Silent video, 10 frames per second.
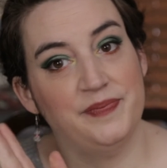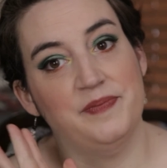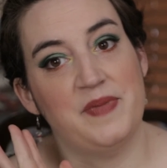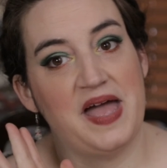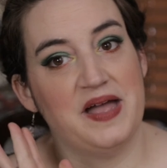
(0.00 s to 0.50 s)

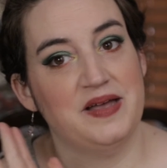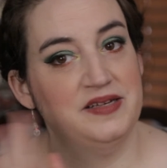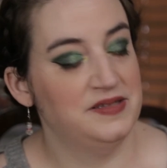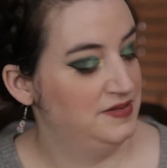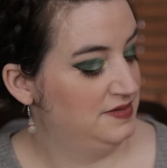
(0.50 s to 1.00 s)

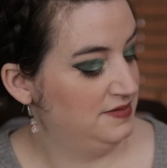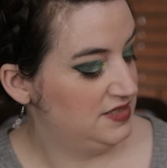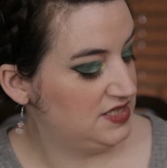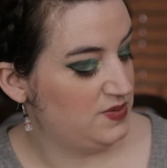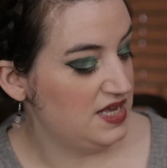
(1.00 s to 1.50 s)
my
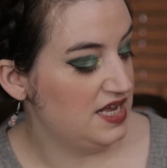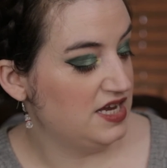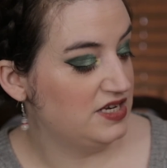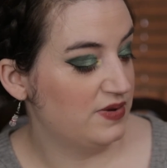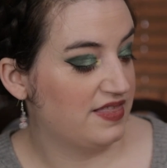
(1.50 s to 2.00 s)

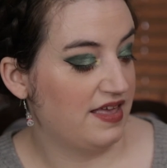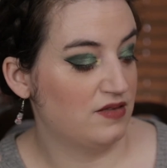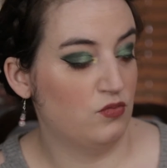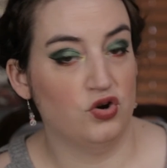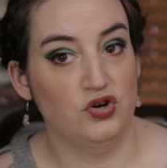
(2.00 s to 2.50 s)
speed with like
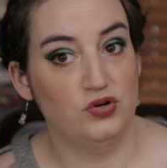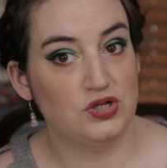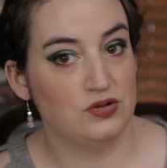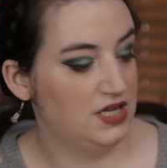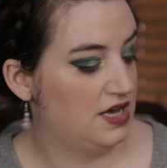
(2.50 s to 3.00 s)
the more
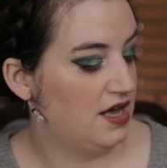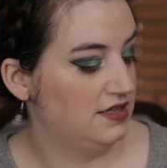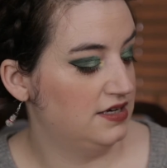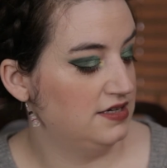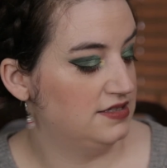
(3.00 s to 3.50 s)
neutrally
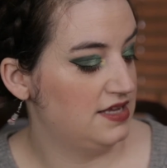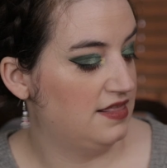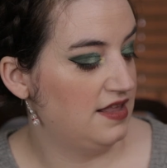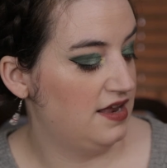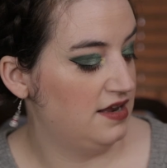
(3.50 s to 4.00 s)
colors,
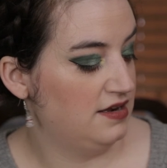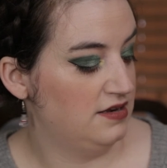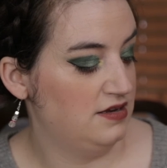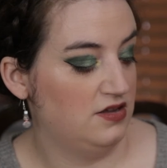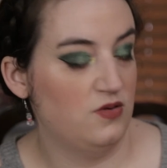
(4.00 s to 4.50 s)
and
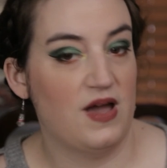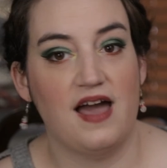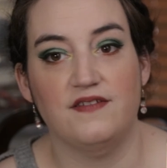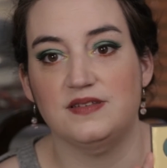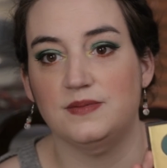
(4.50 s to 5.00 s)
then you
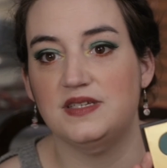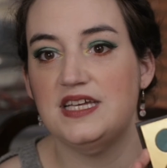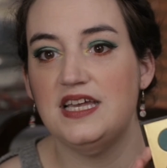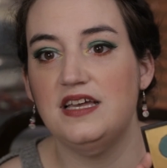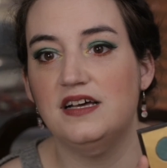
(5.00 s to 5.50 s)
have some
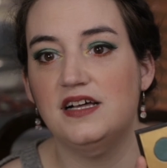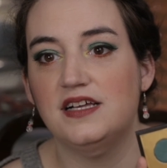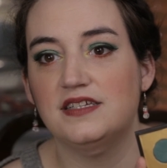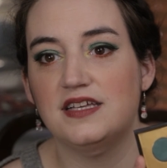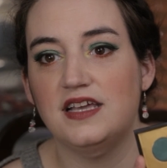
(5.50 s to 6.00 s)

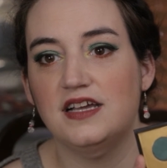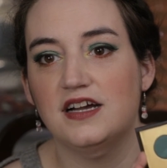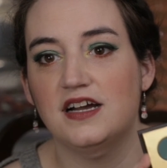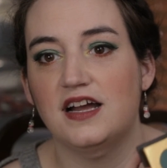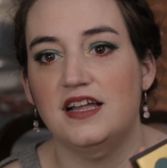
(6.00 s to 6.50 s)
teals
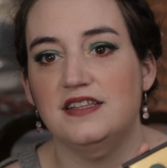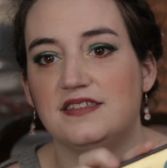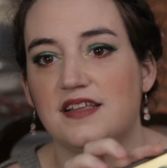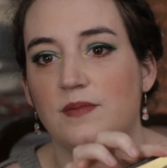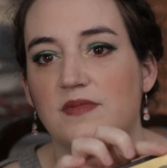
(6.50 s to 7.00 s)
here and
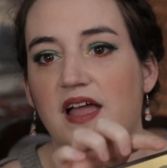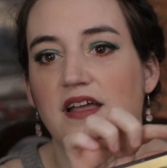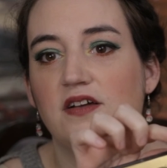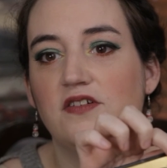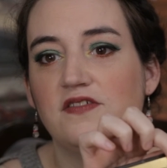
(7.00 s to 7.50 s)
some
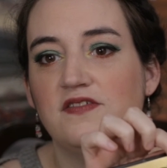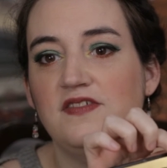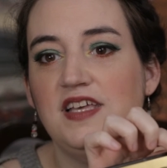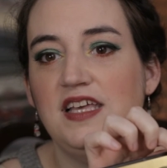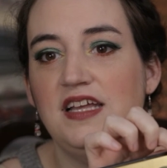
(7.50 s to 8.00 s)
like
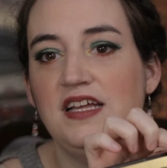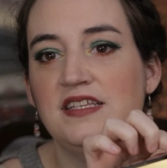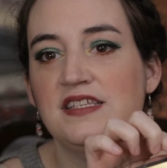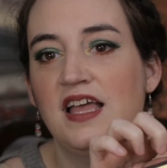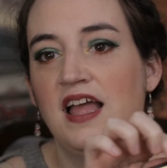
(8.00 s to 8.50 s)

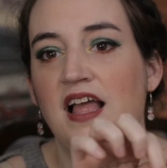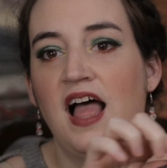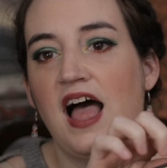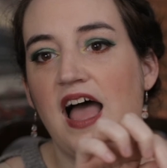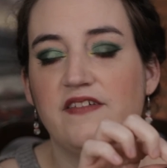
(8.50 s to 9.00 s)
greens.
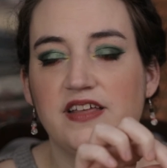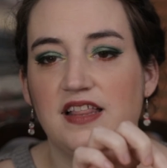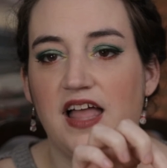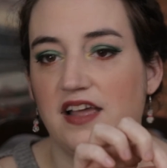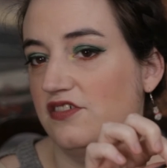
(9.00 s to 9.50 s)
I
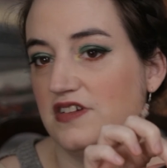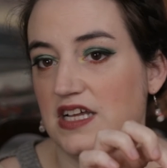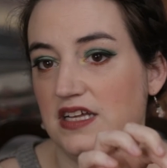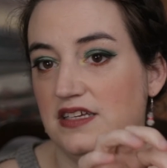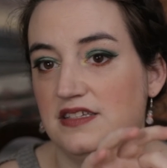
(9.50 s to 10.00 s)
really like
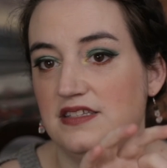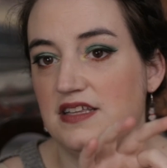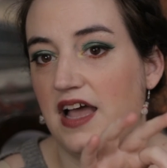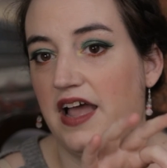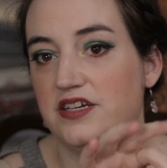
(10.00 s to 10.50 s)

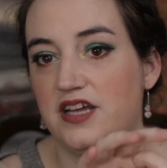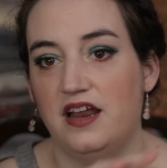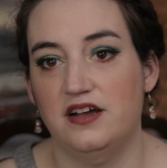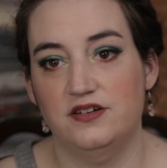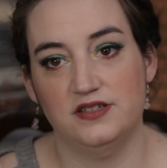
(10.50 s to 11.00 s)
green
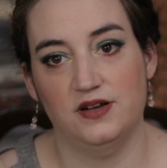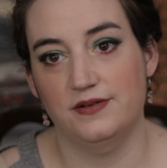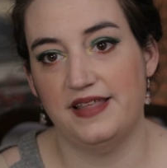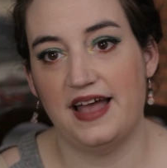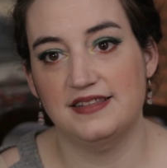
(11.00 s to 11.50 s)
eyeshadow,
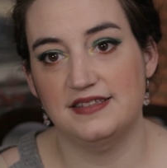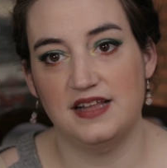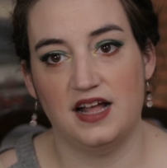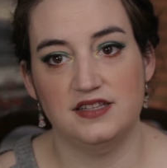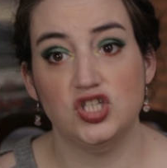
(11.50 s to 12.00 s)
so that's
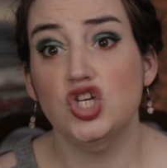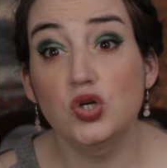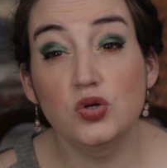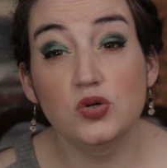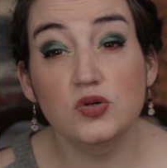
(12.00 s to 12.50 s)
not
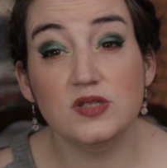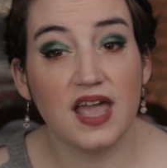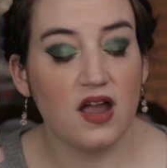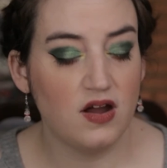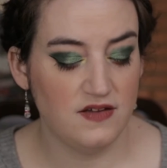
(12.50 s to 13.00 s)
too
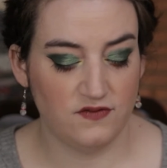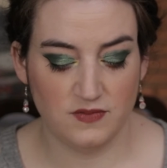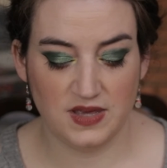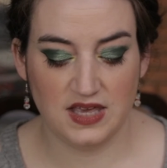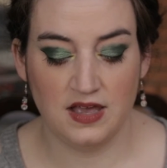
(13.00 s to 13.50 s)
scary
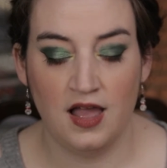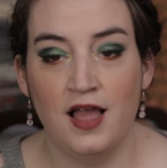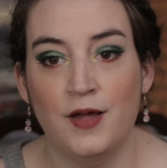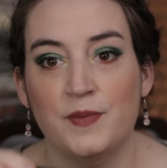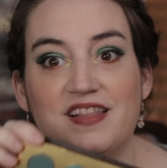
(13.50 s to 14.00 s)
for me,
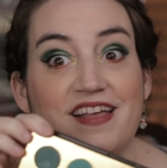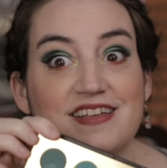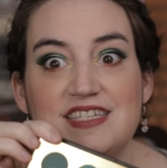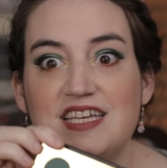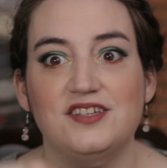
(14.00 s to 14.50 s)
but like
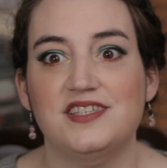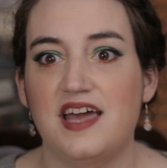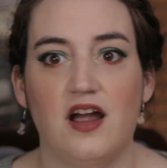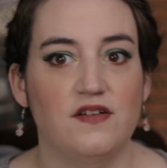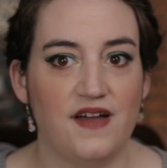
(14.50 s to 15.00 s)
the teals
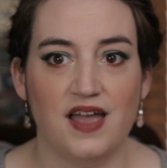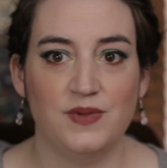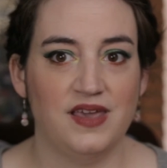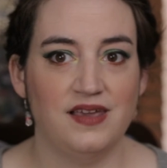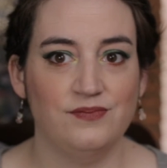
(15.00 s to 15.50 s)
terrify
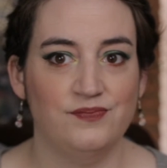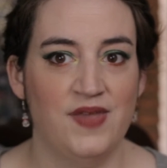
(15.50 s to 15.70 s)
me.